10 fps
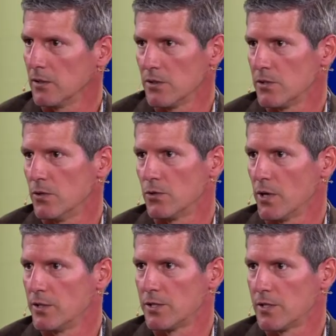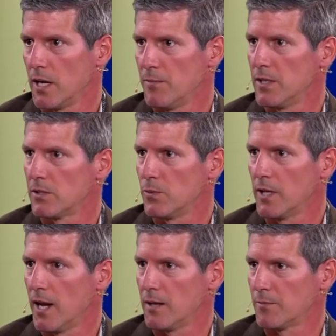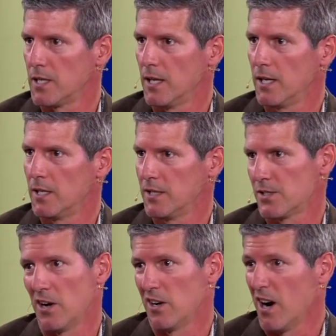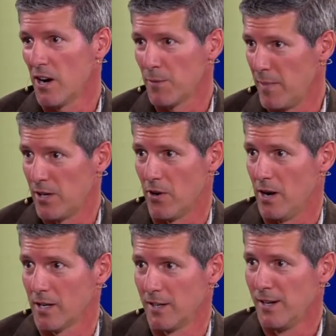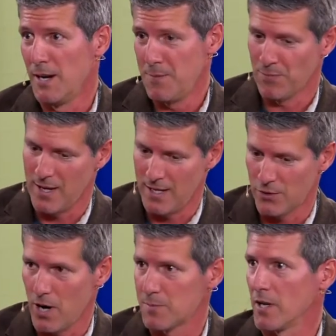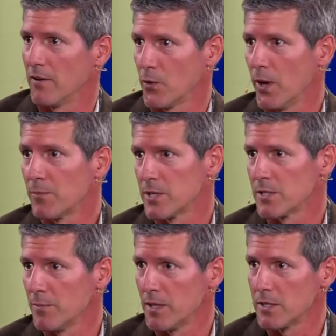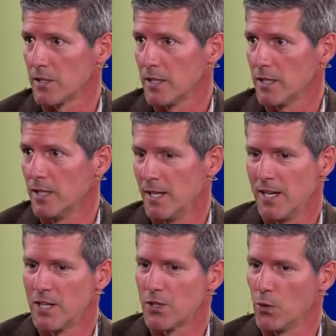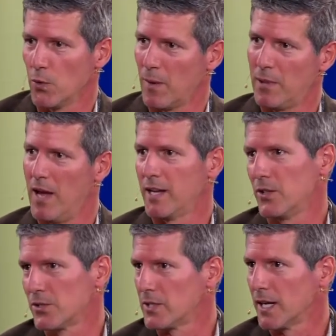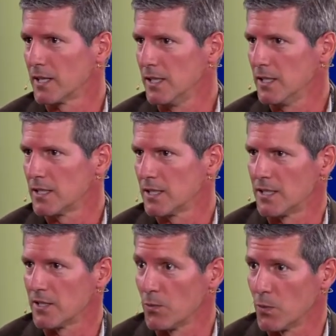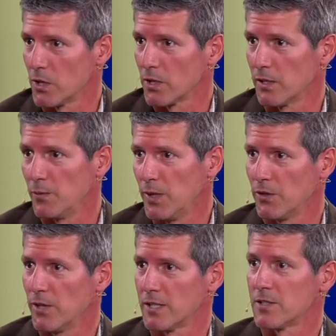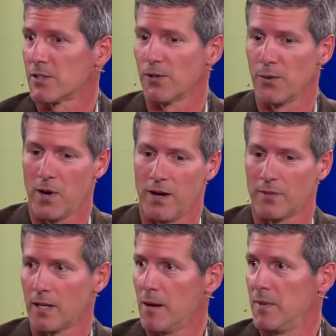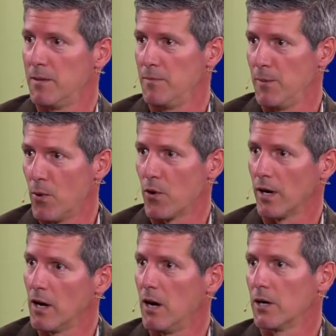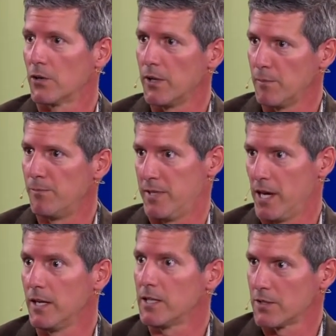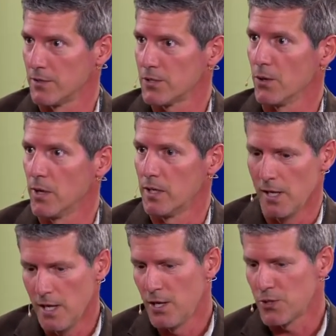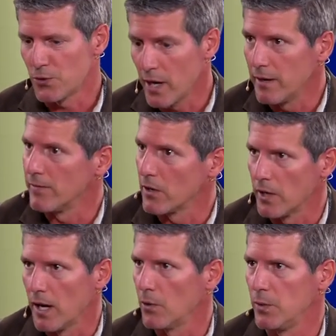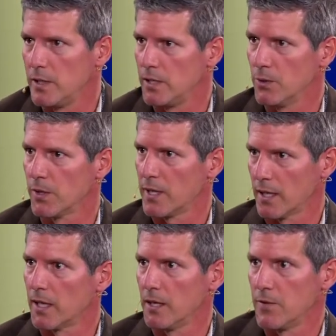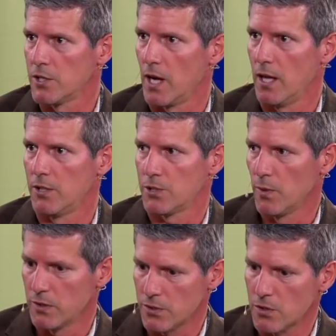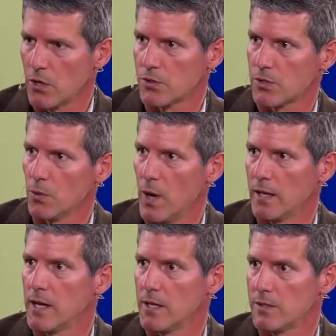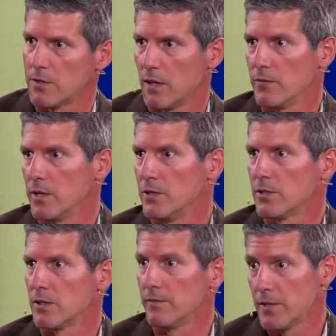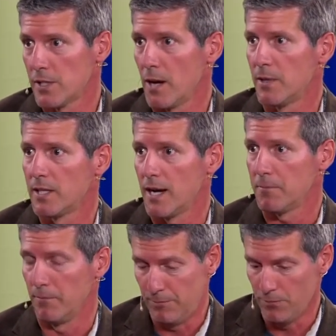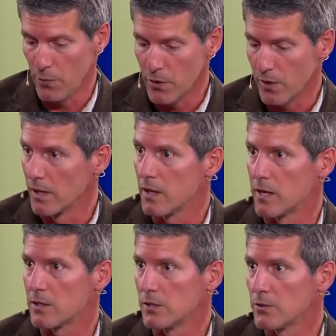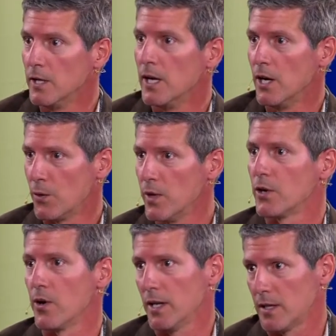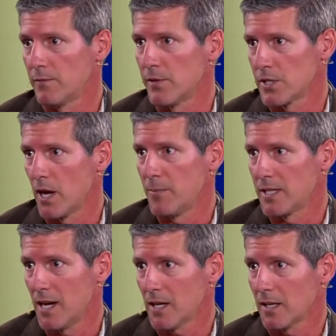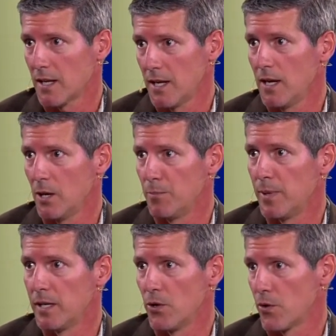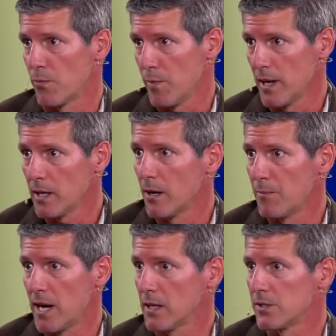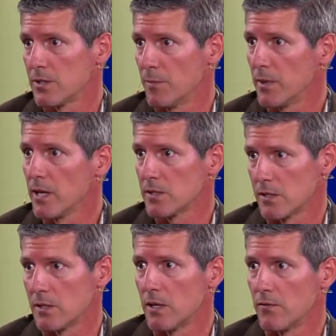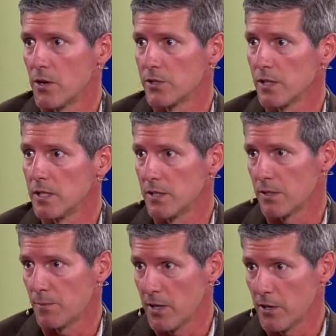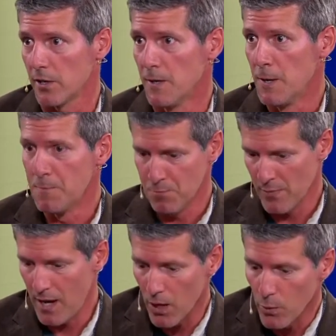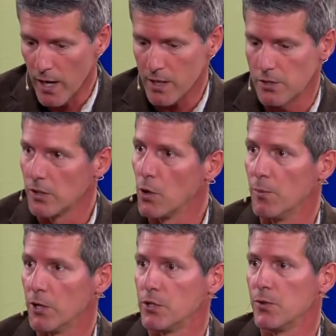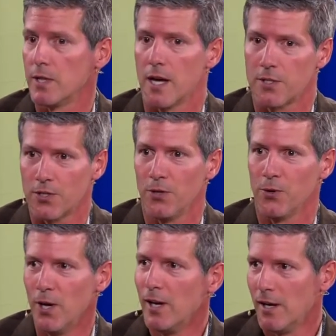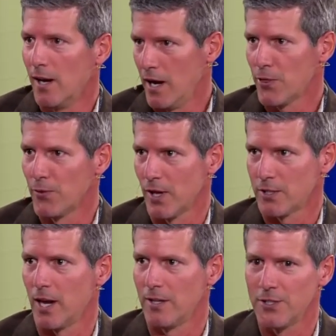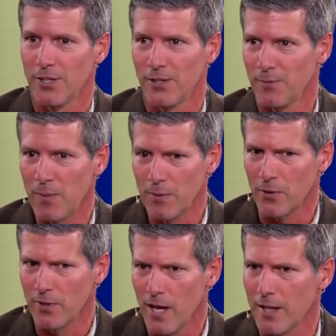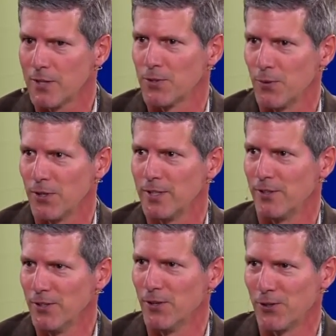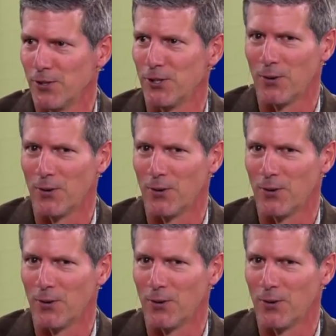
there's no dredge sediments. We can't, uh, it's hard hard bedrock and it drops right. off quite precipitously. So applying those techniques doesn't work, and we don't necessarily want to have to come in and be pouring concrete dikes and so on. So trying to figure out how do we deal with that kind of a challenge when those coastal wetlands have reduced the fish habitat. We'd really like to recreate that fish habitat and help uh, northern pike come back in some places that have largely disappeared. Mm -hmm. How do we actually go about doing that? So I threw that challenge out, and people are going, "Yeah, that's a really that's, you know, that's good